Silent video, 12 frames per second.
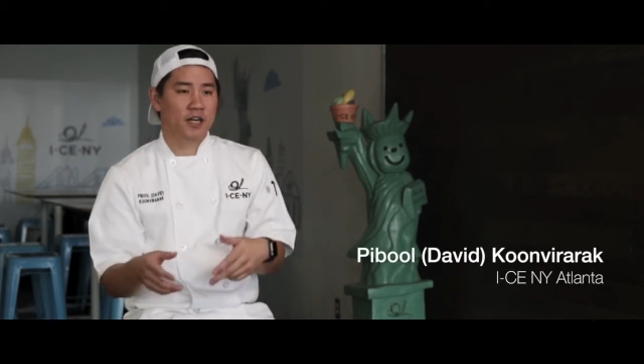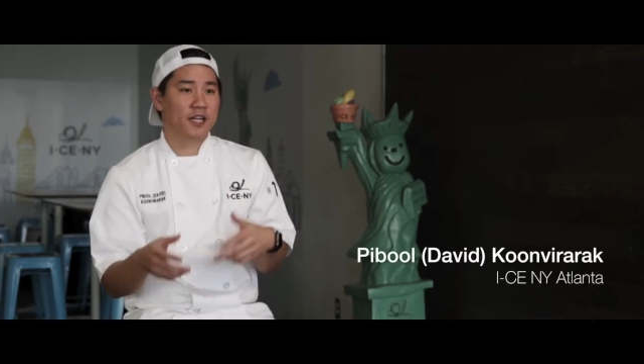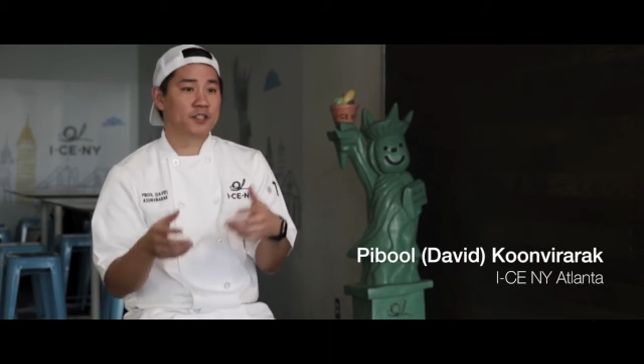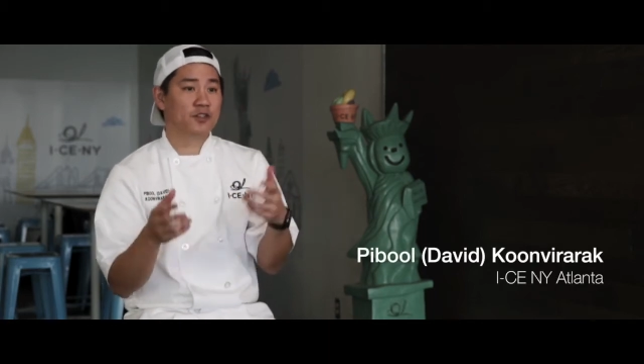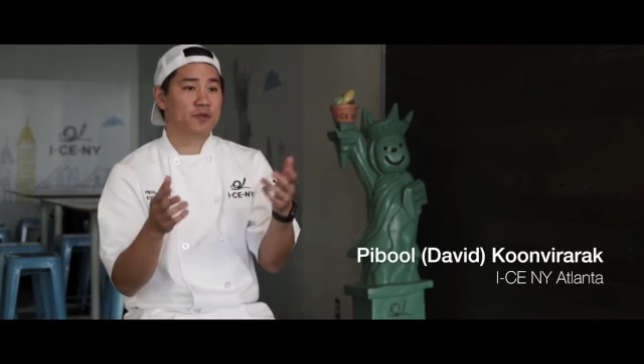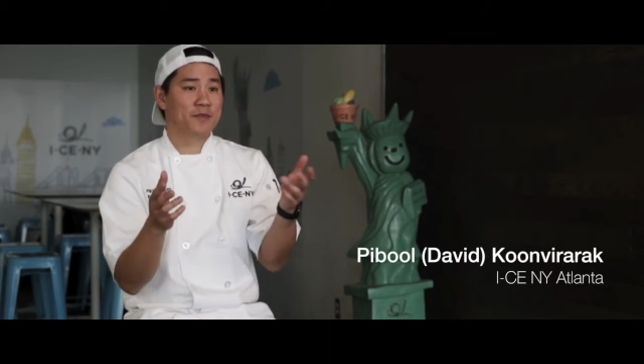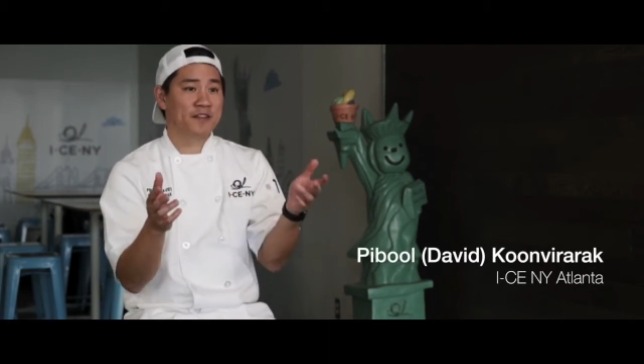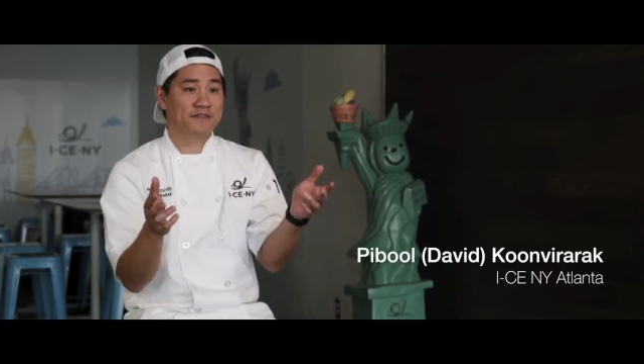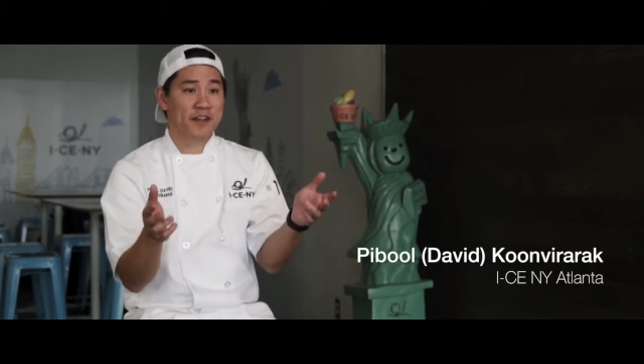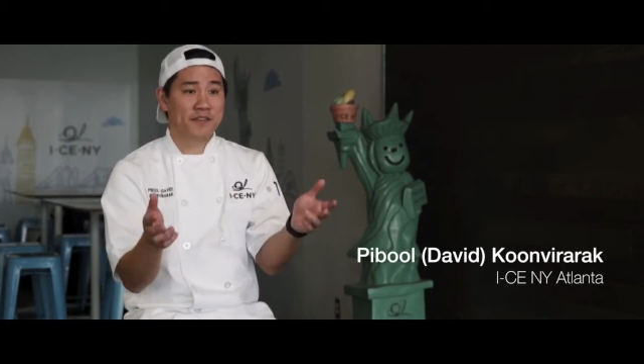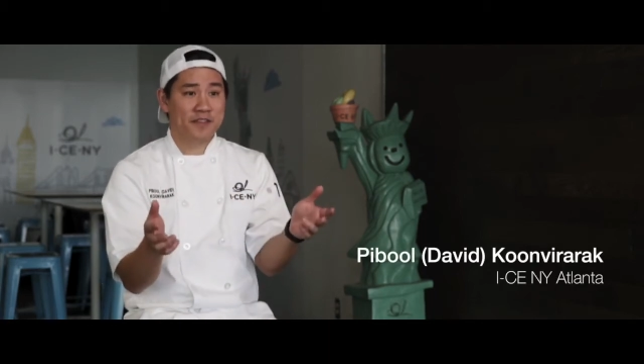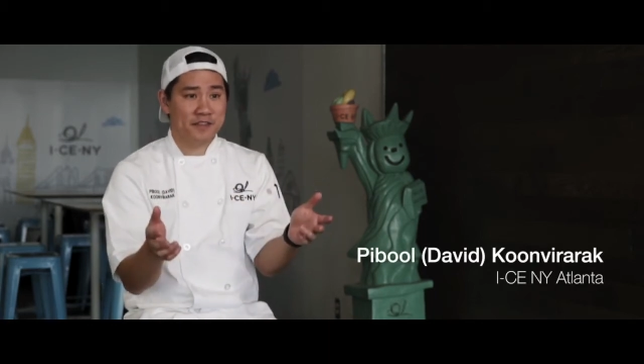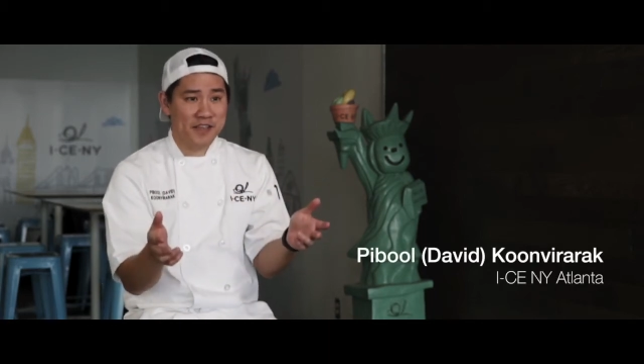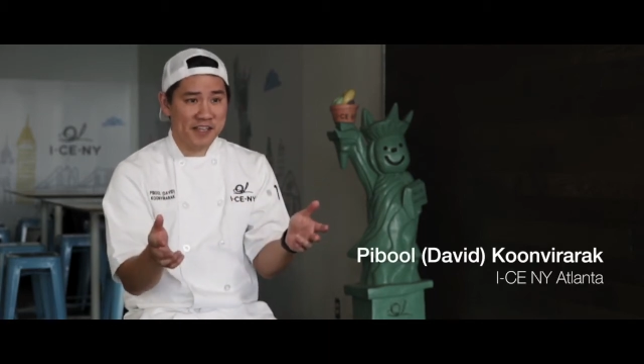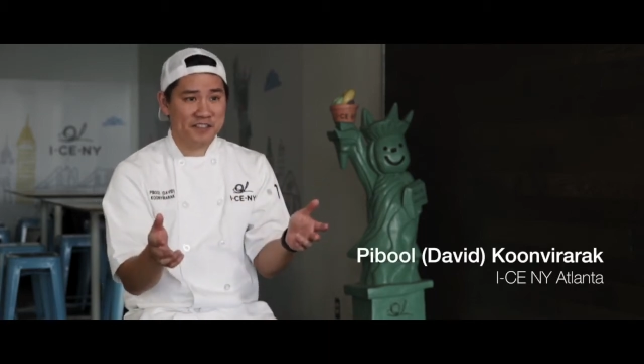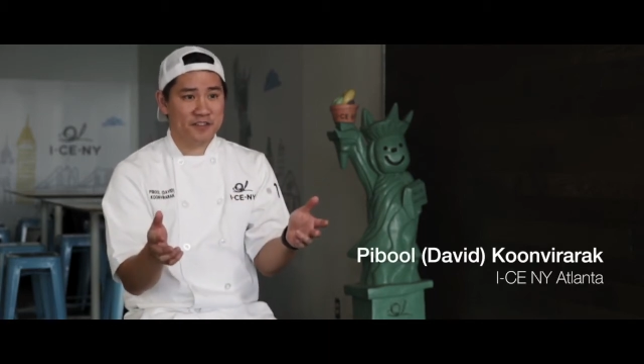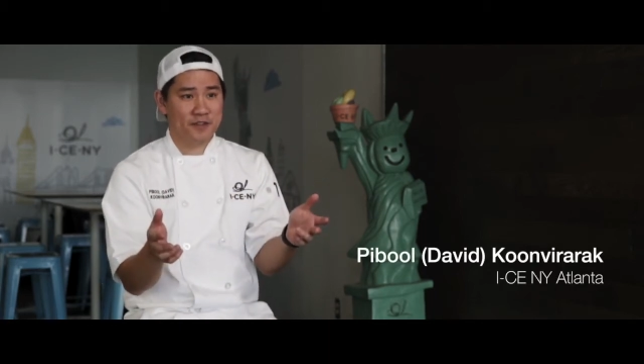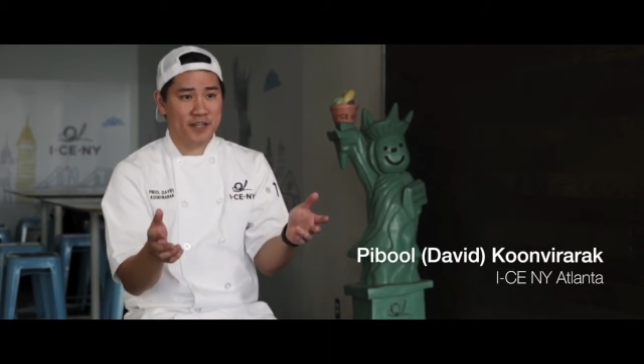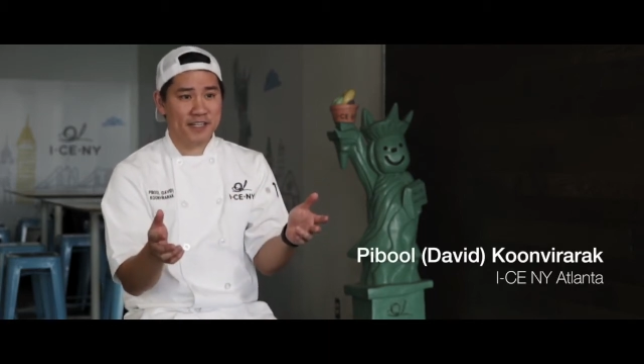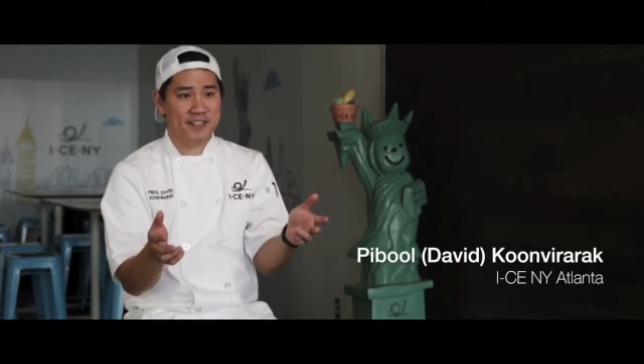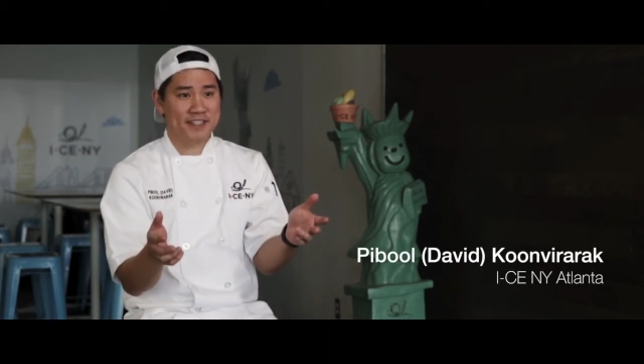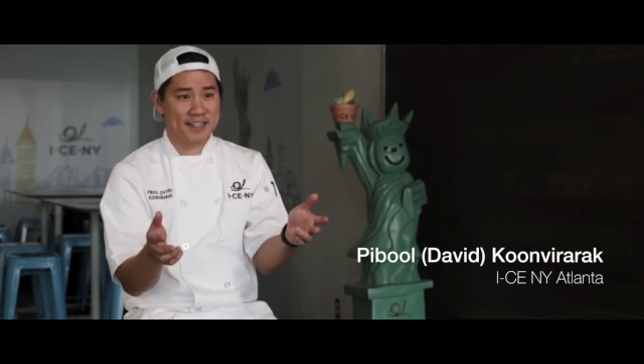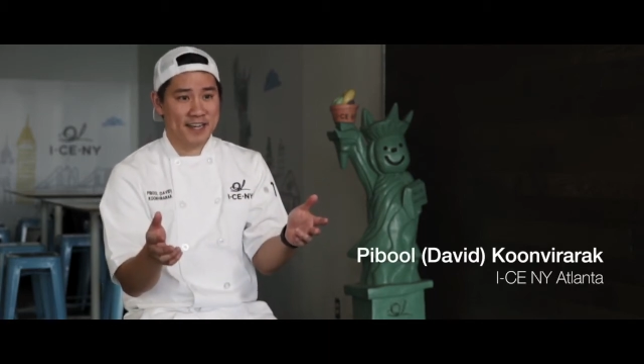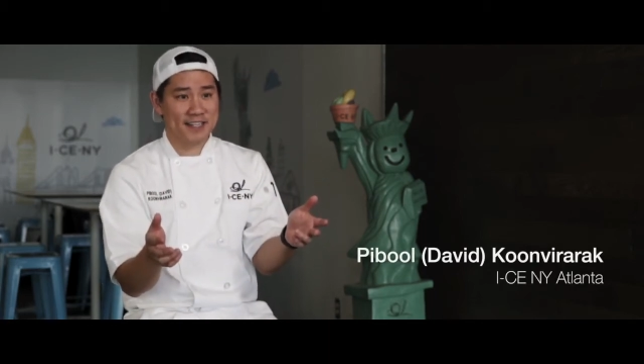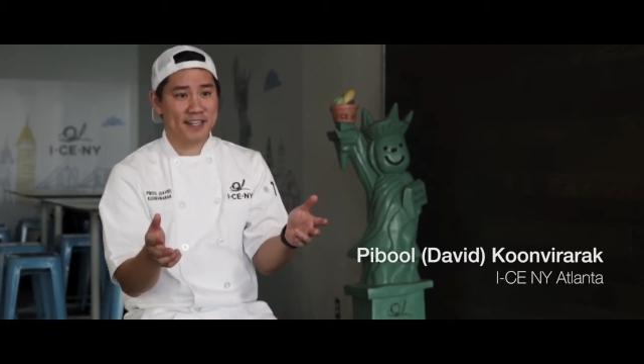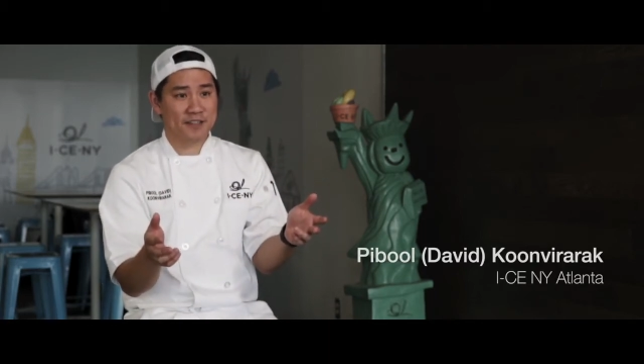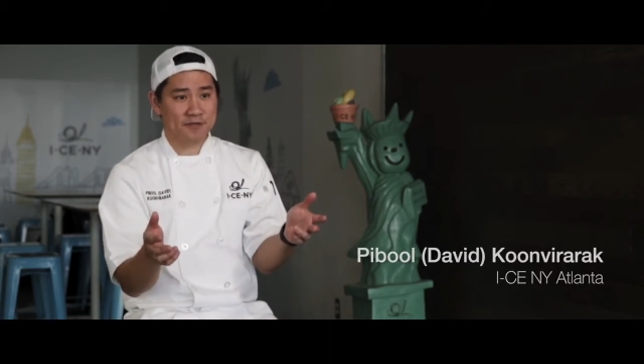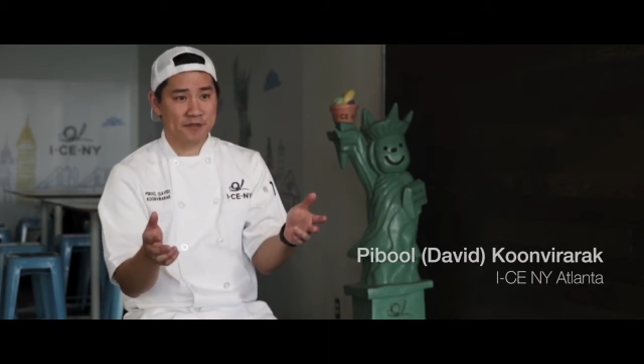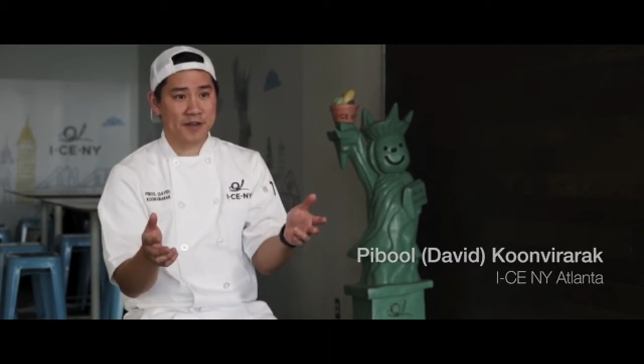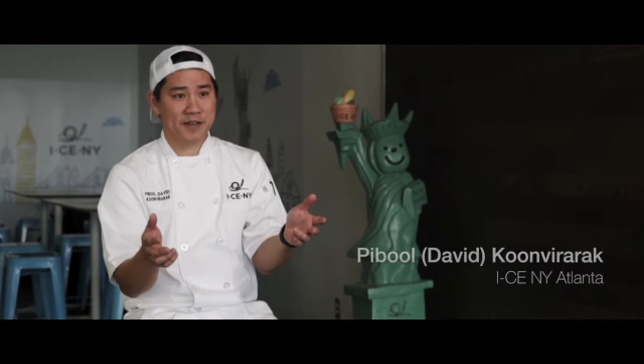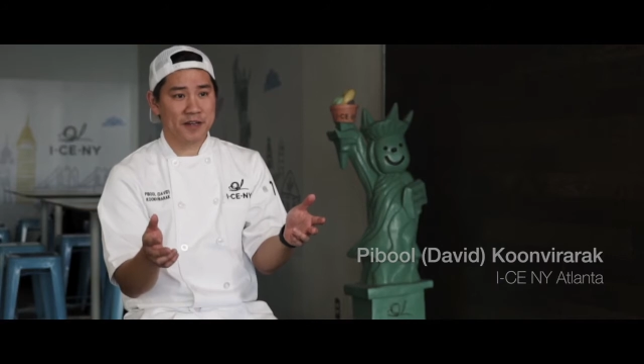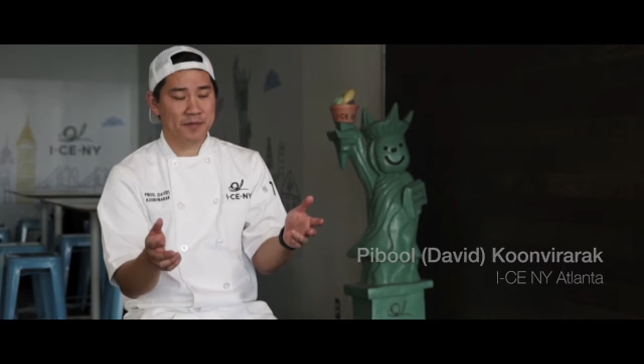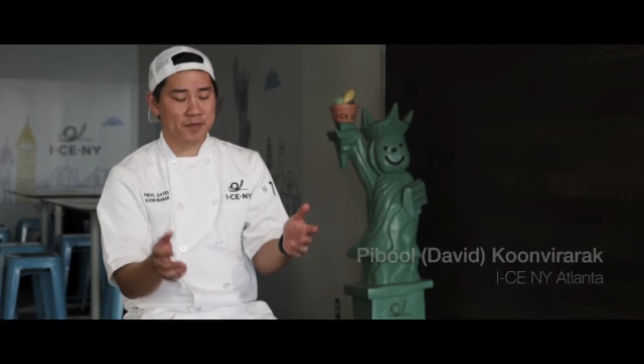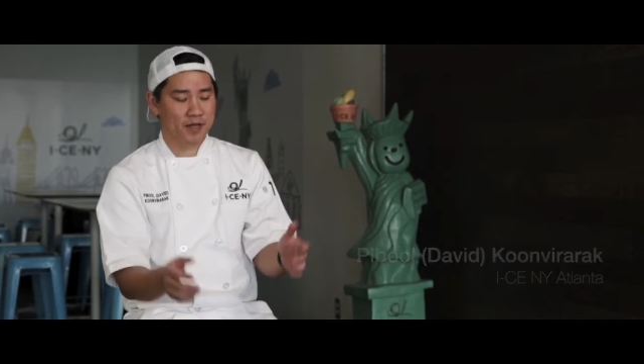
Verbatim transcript: are two of my favorite things to eat in Thailand growing up.